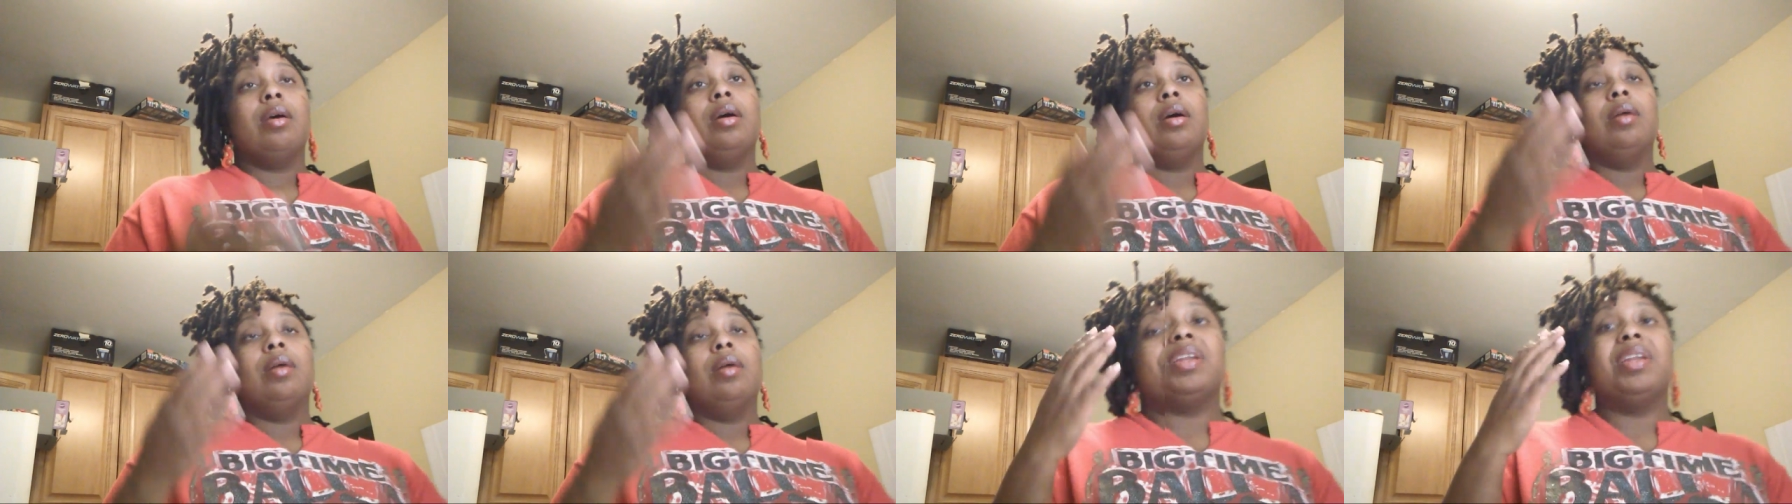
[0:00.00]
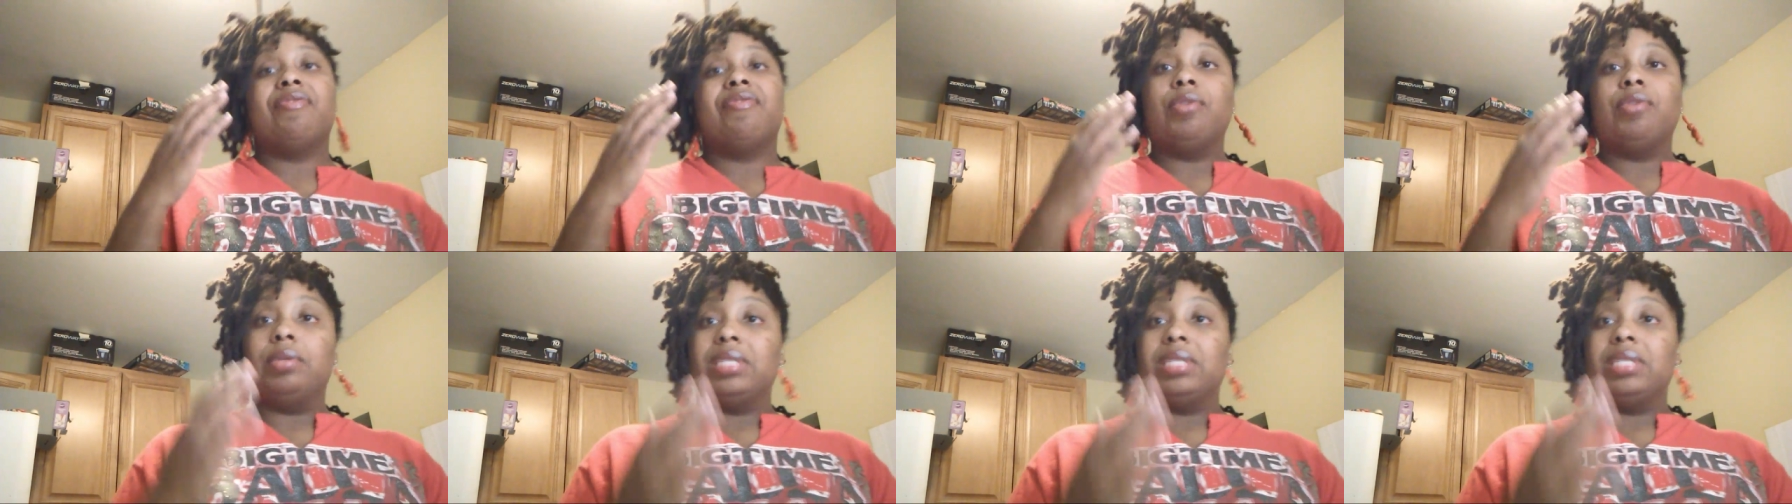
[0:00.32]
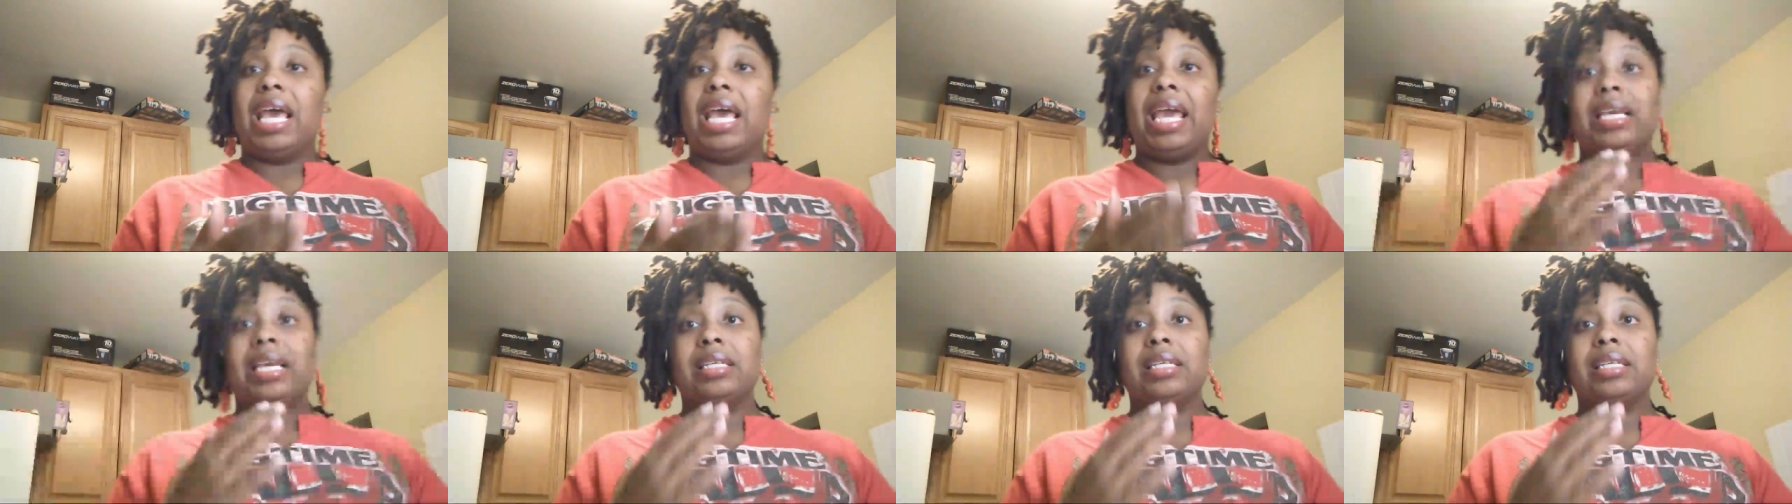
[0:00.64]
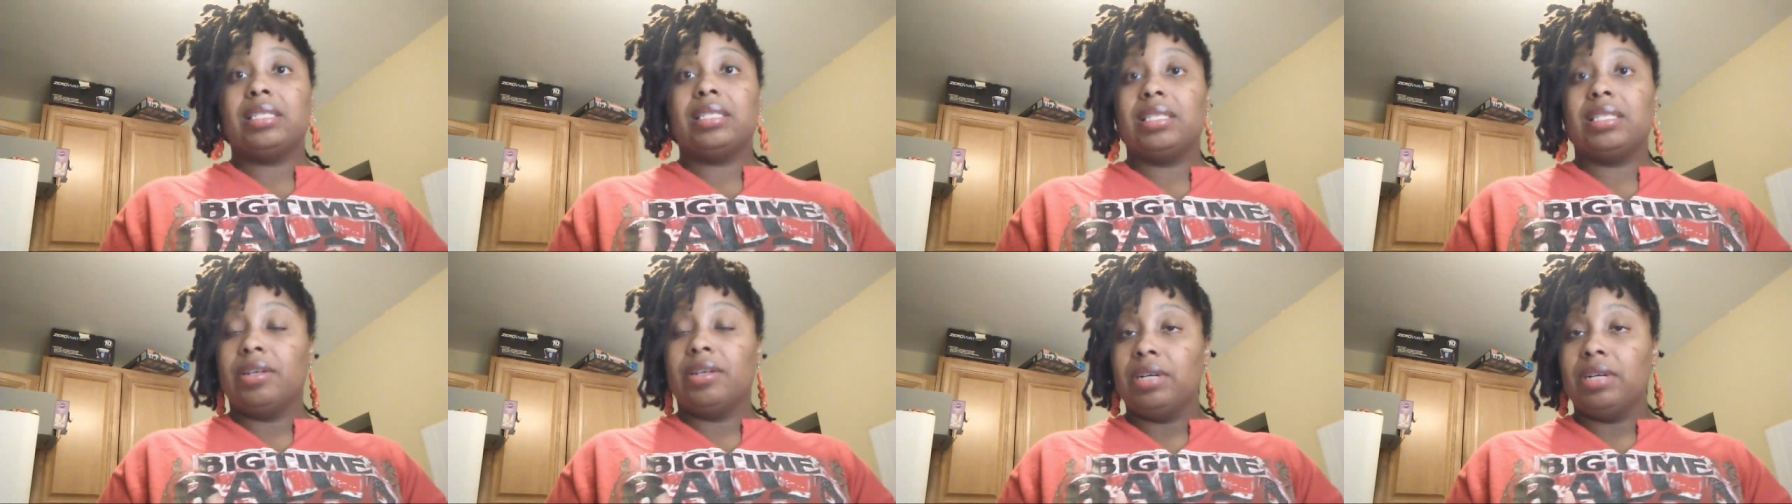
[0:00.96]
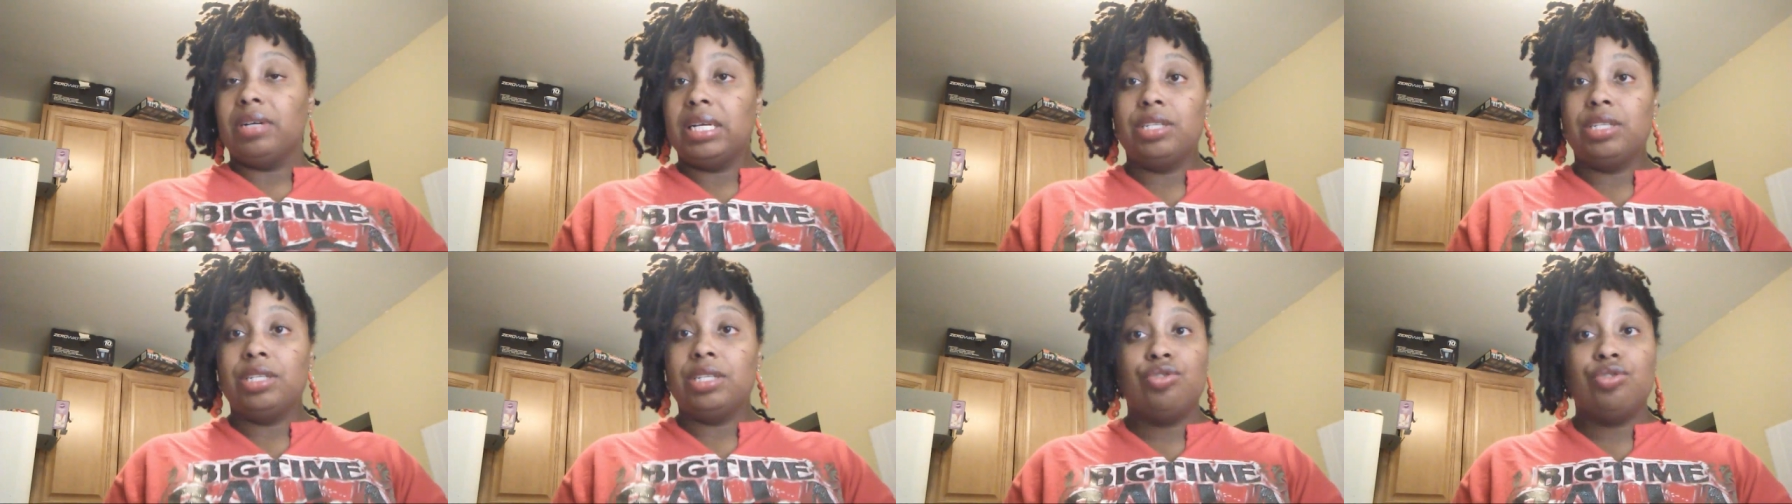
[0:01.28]
But if you take it
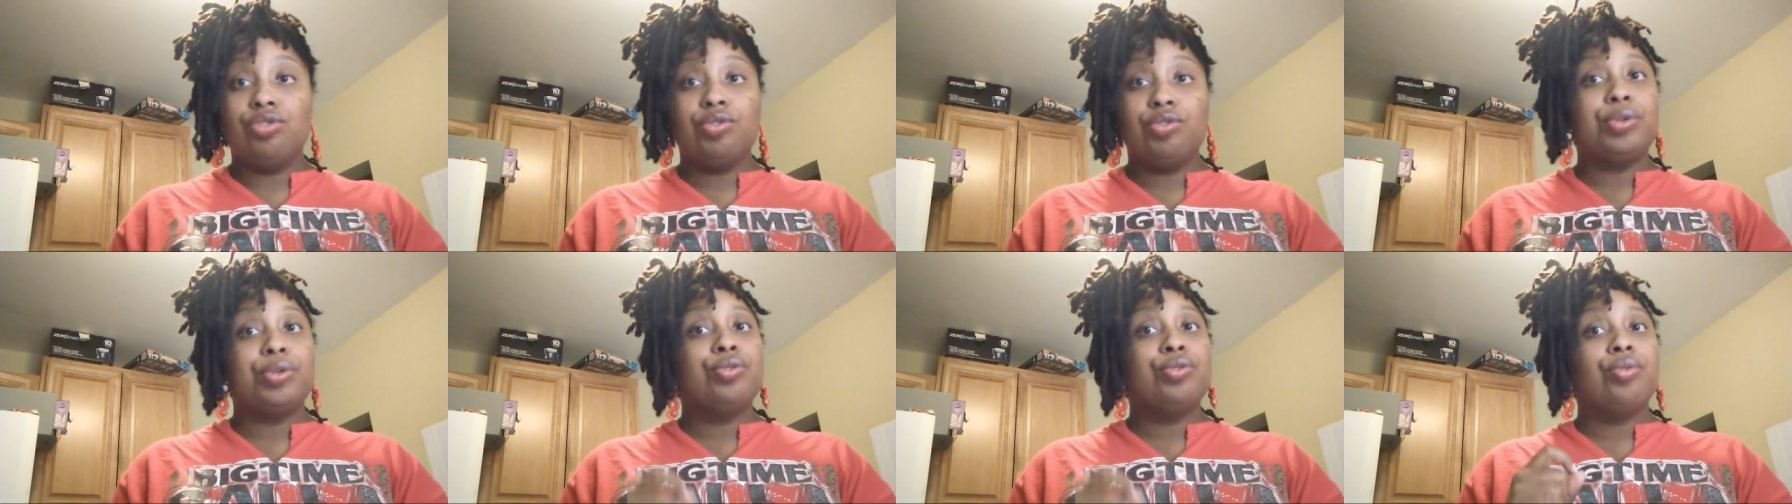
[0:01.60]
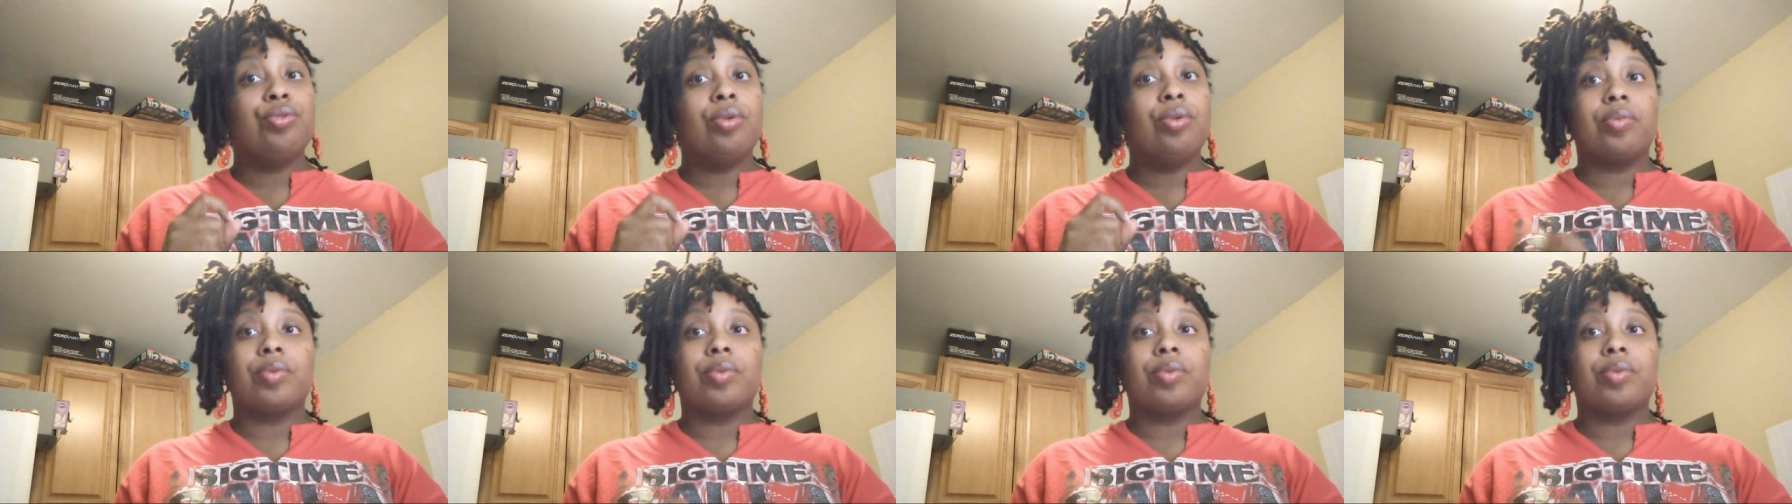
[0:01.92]
serious, you can do it